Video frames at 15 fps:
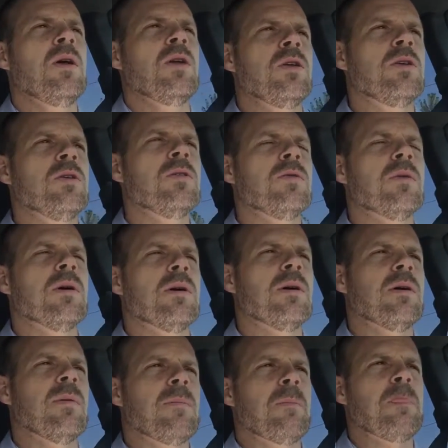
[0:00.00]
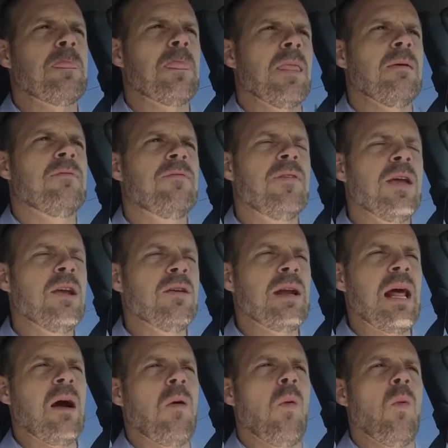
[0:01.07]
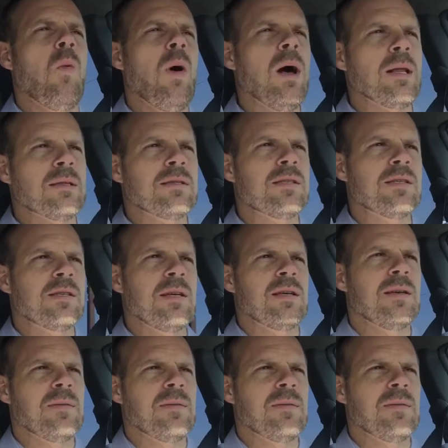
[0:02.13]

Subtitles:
You figure it out once,